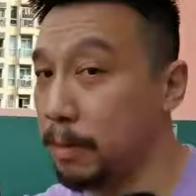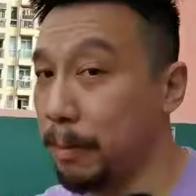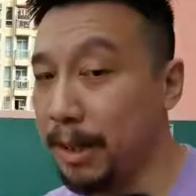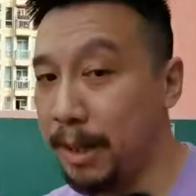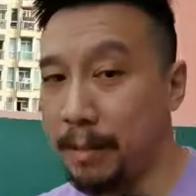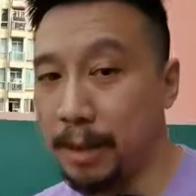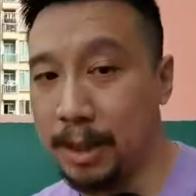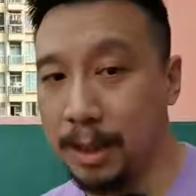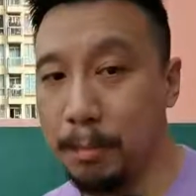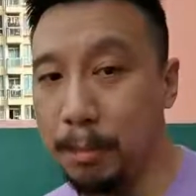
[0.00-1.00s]
main camera
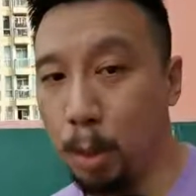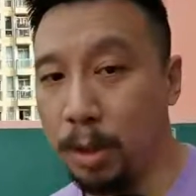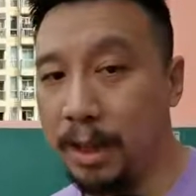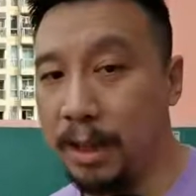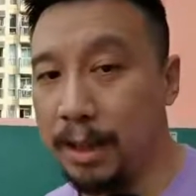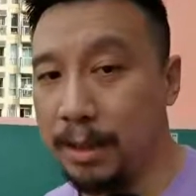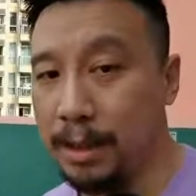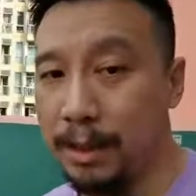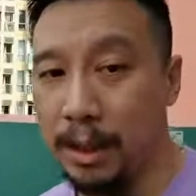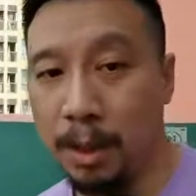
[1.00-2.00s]
system pointing at
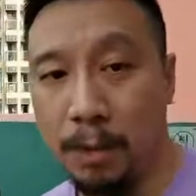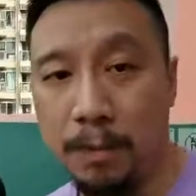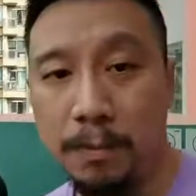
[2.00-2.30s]
yourself.